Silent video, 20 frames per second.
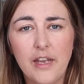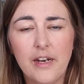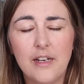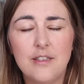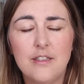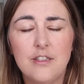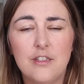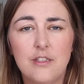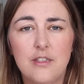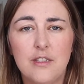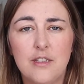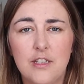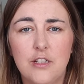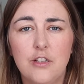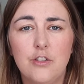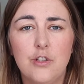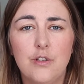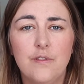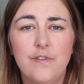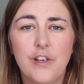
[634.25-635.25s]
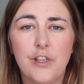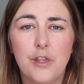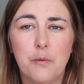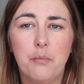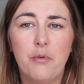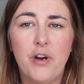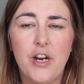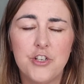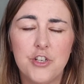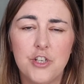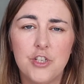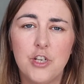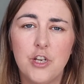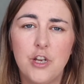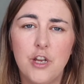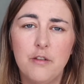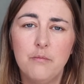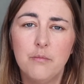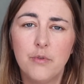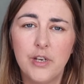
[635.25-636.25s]
and I still do feel the pressure
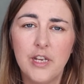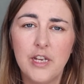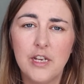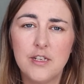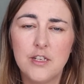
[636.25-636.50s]
to earn money